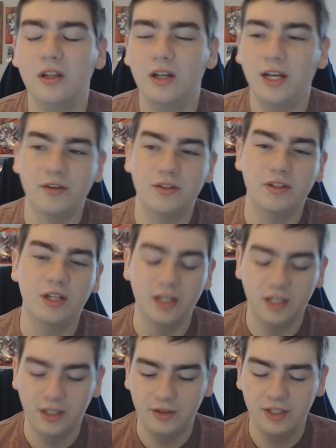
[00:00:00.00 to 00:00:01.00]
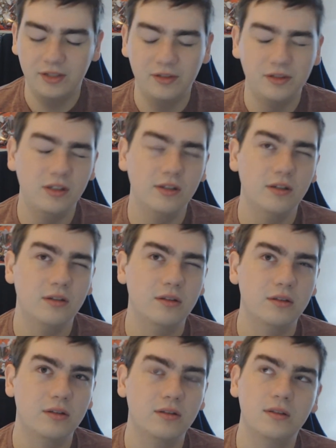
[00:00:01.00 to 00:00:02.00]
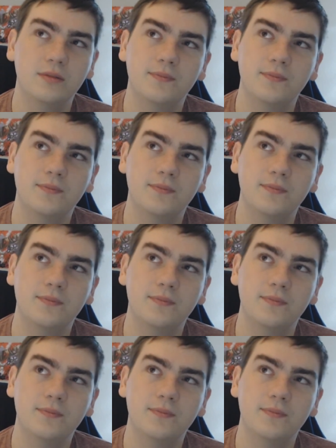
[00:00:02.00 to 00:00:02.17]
and they deal,